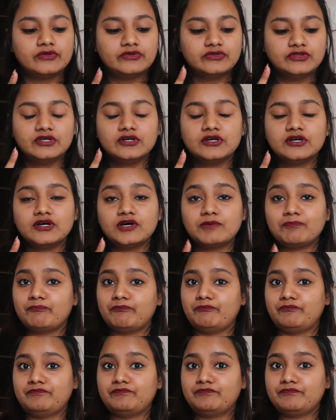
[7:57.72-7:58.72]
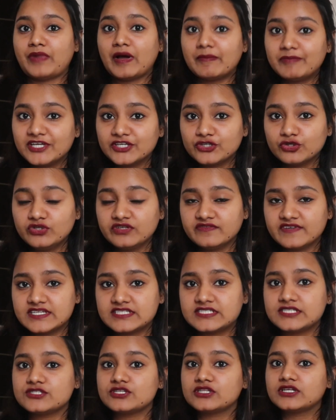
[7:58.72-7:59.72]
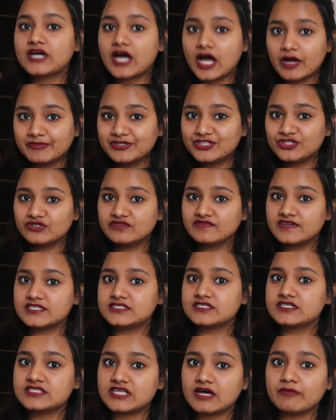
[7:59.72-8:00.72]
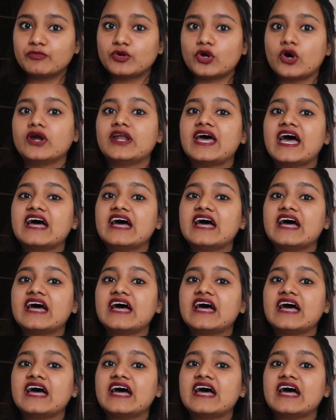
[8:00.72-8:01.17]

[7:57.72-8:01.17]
the public universities or the government universities abroad